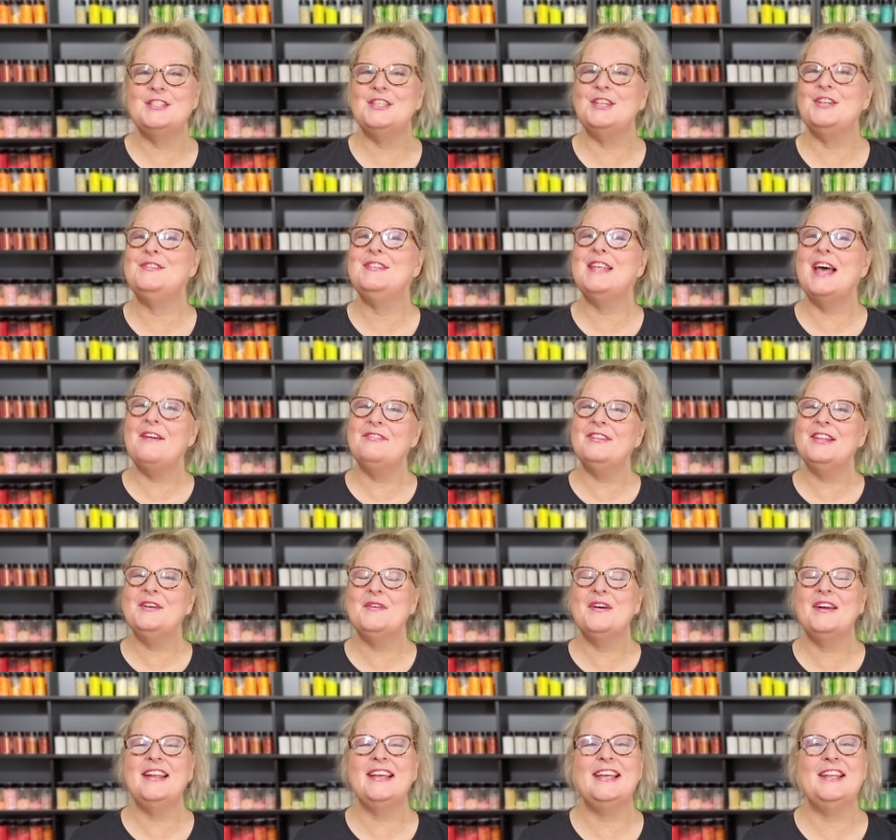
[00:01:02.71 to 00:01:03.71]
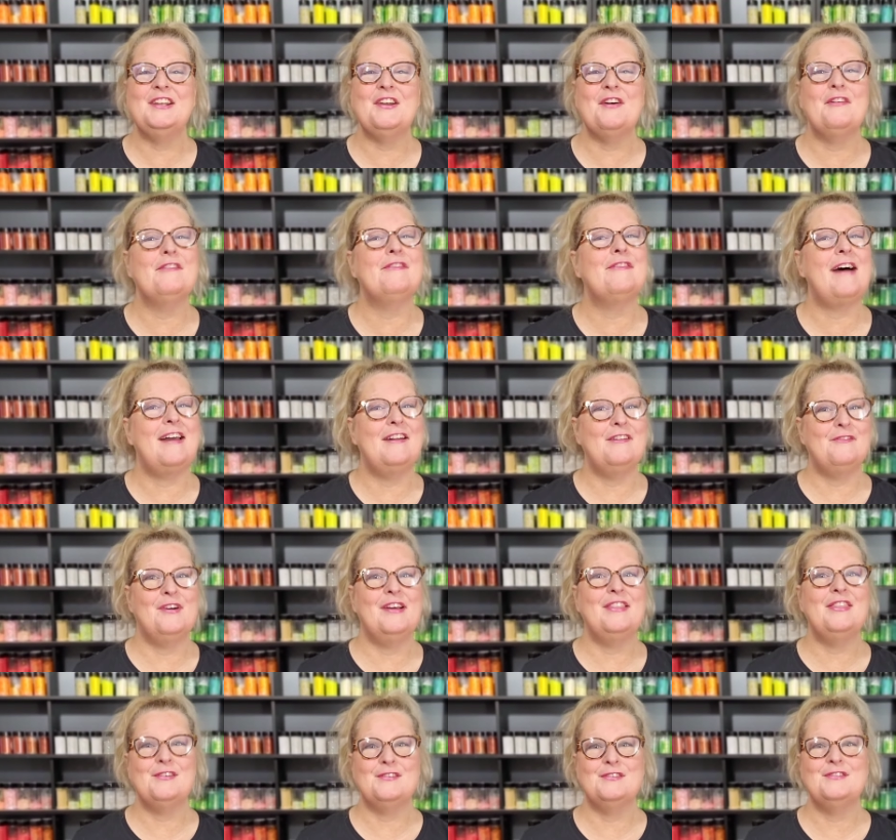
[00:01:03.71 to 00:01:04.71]
So you definitely want to get notified of
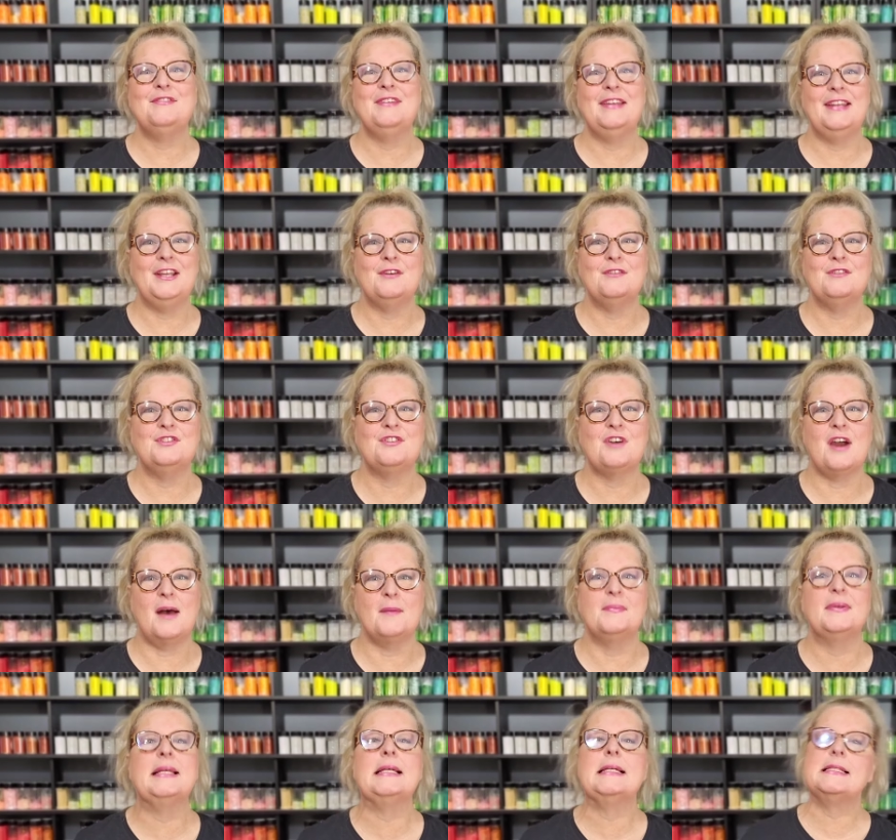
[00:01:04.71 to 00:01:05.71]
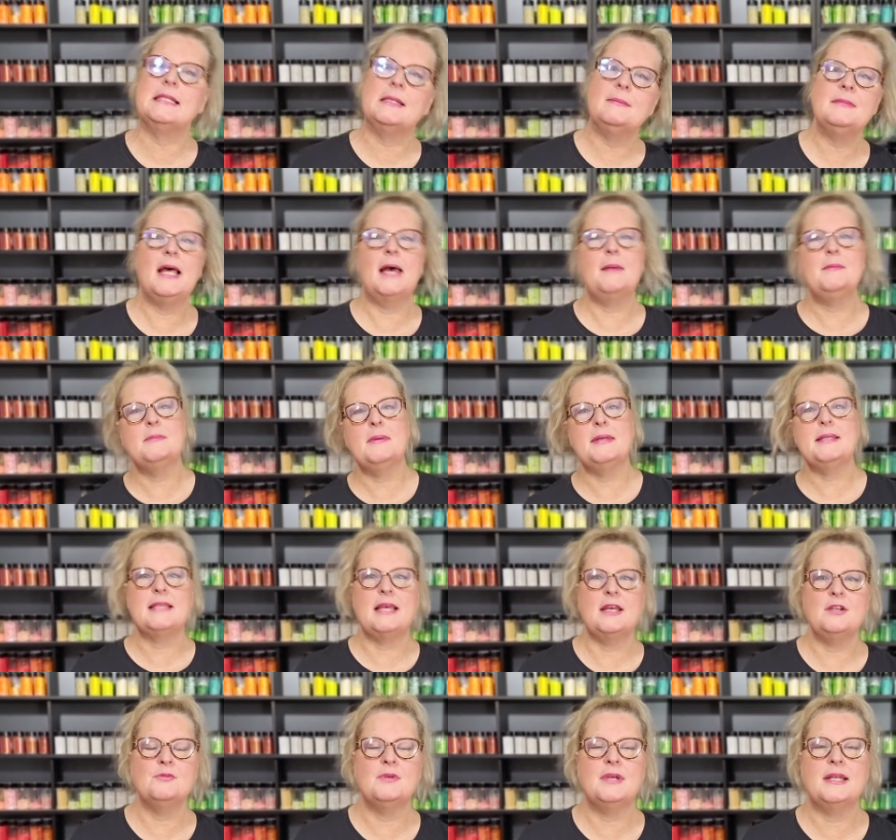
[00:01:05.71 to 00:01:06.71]
when those videos drop, because sometimes my
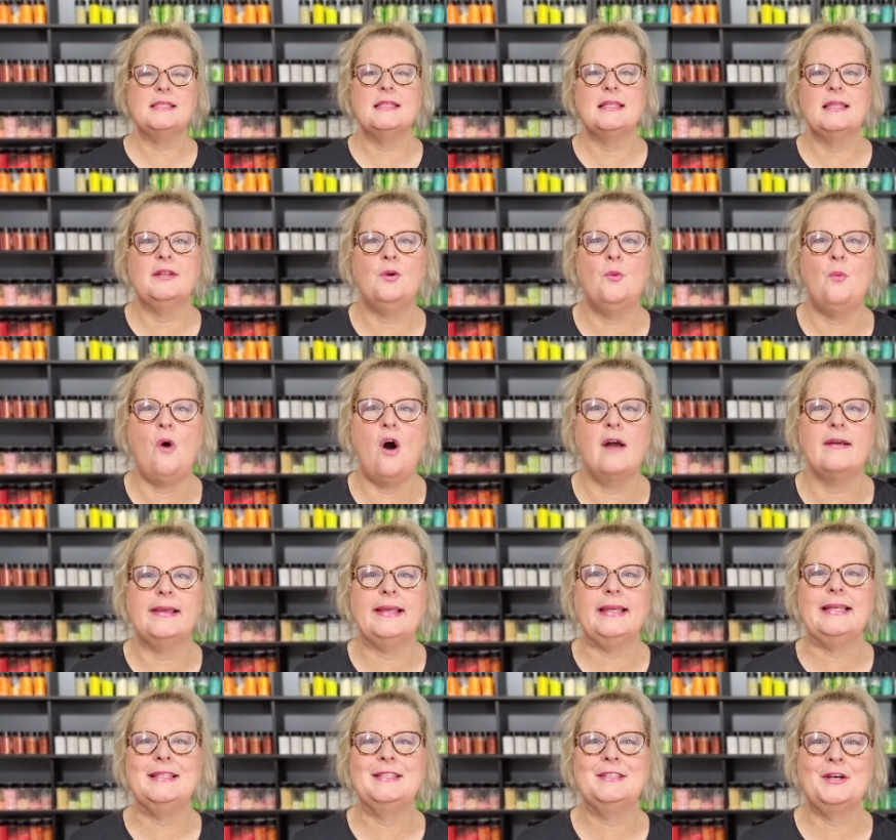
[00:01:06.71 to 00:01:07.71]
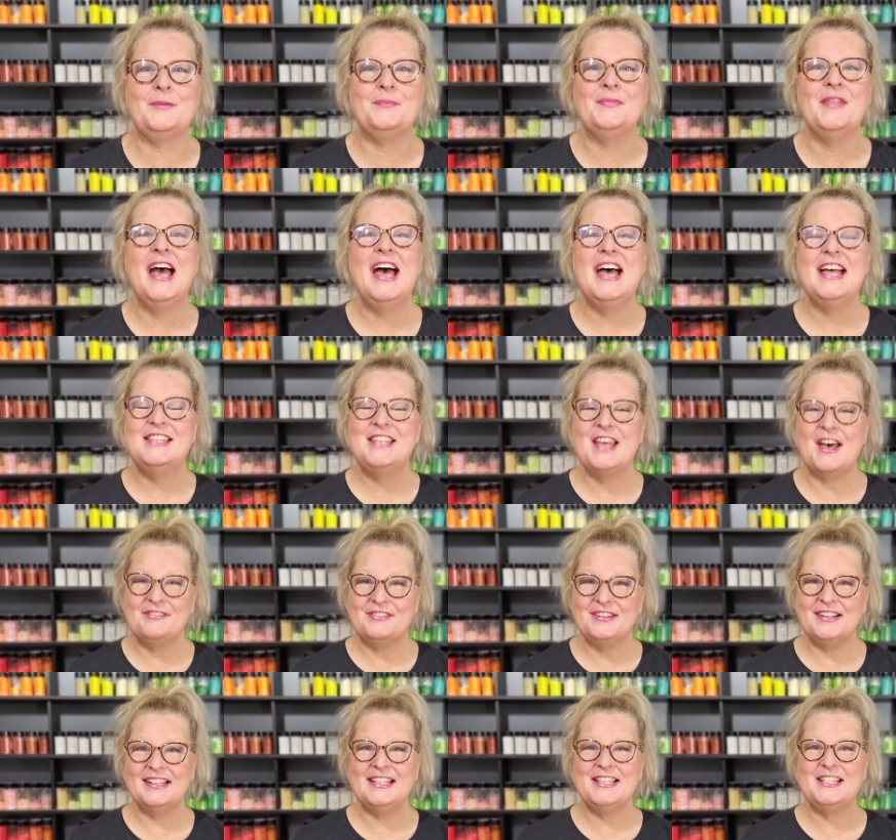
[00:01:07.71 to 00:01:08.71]
schedule gets a little wonky. So
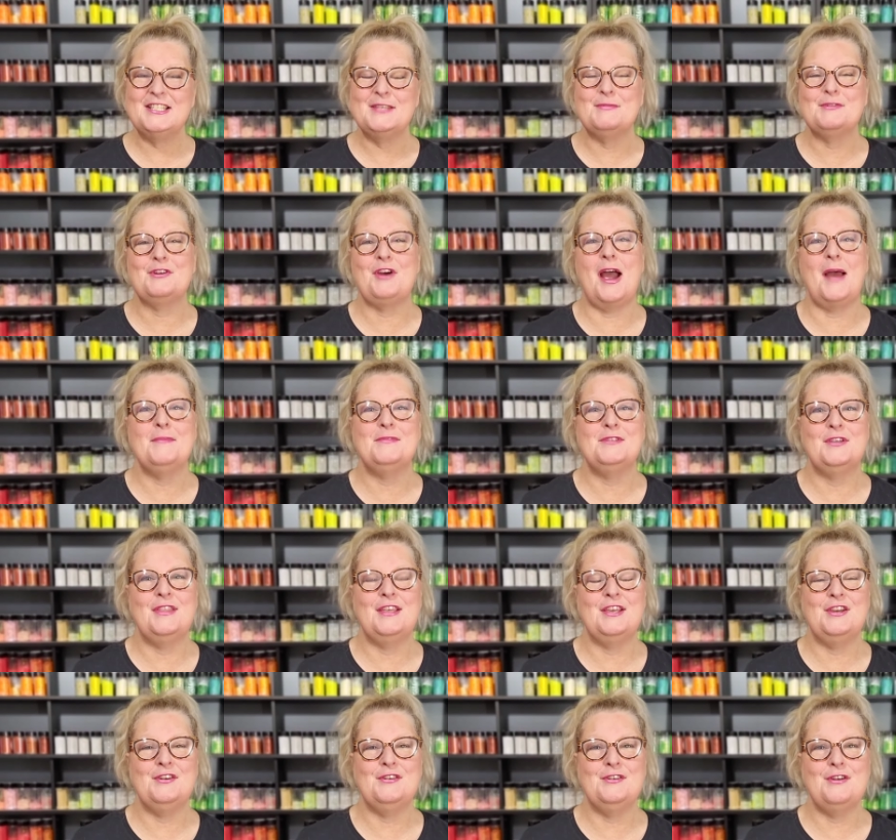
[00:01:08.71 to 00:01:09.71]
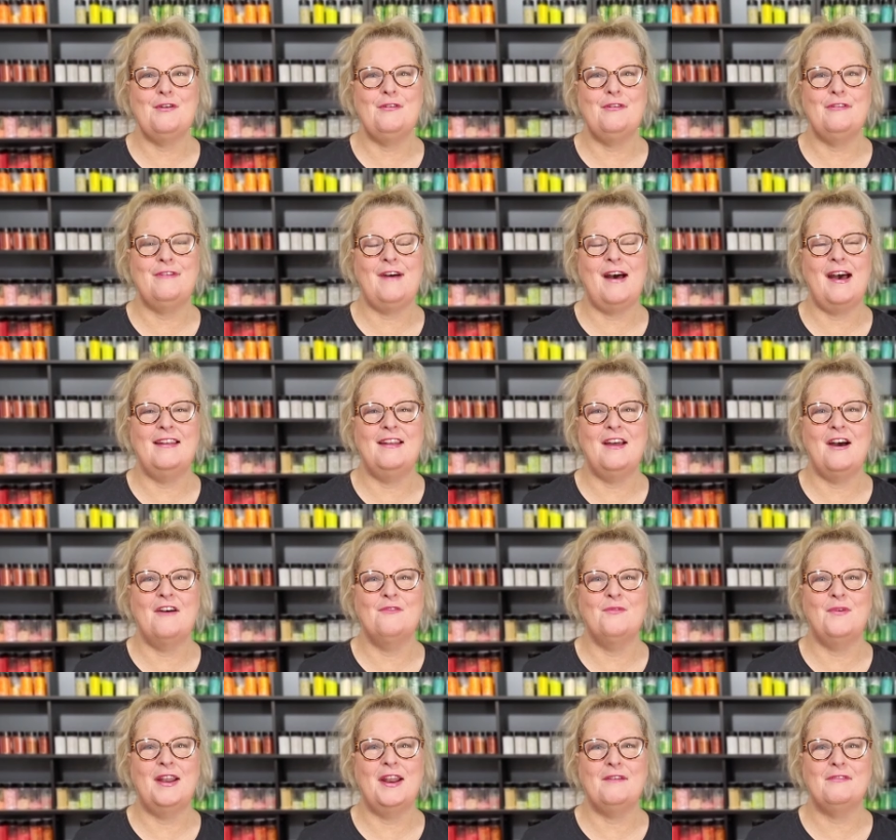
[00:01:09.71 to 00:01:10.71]
definitely subscribe so that you're notified
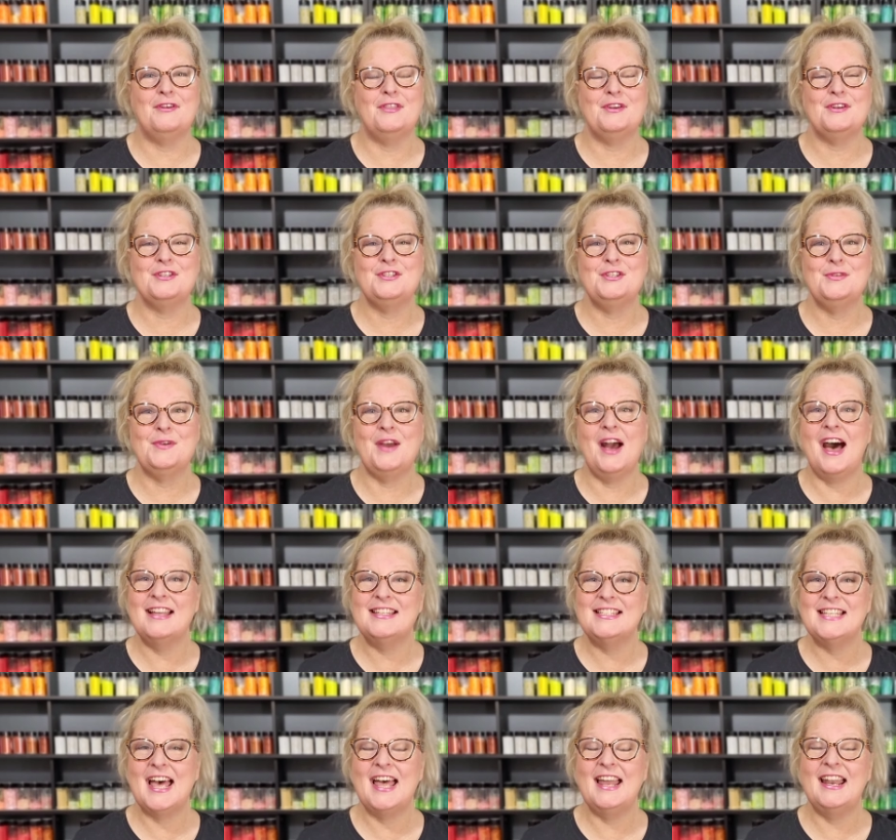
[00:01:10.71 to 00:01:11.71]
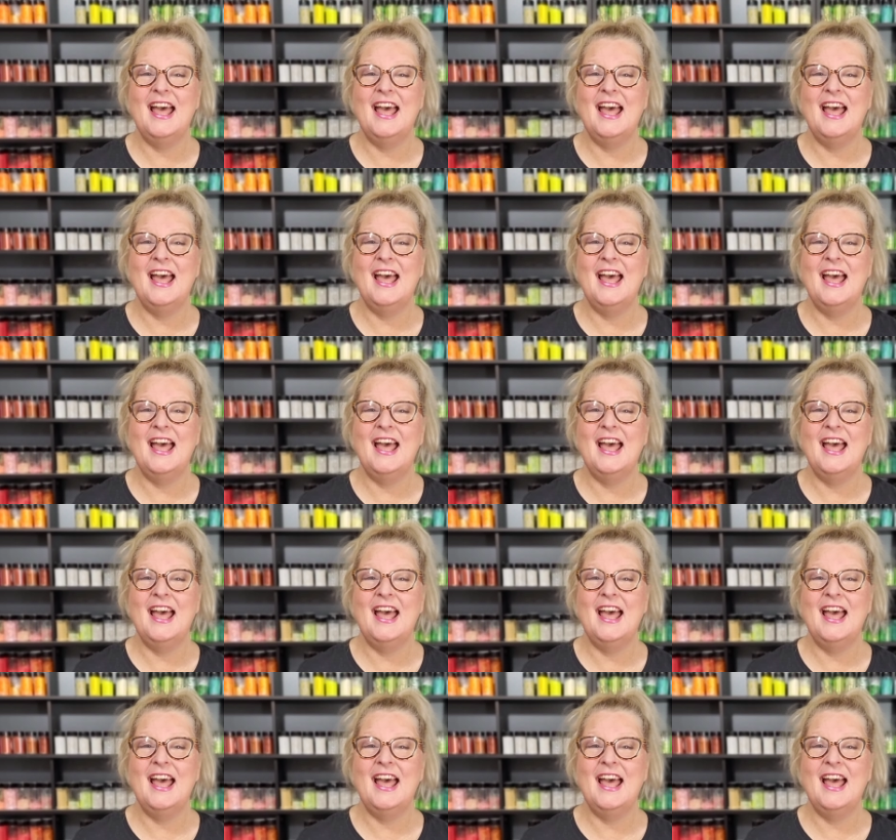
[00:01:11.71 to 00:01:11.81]
of whenever there's new content.